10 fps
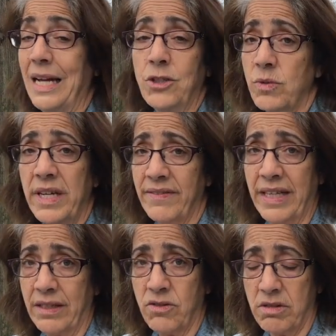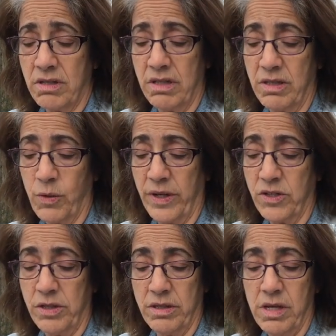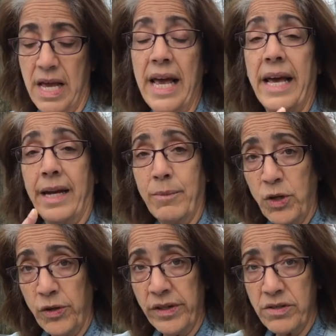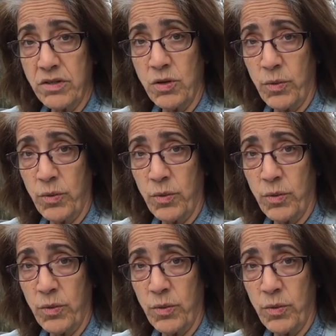I don't have the answers to these questions, and I'm curious to know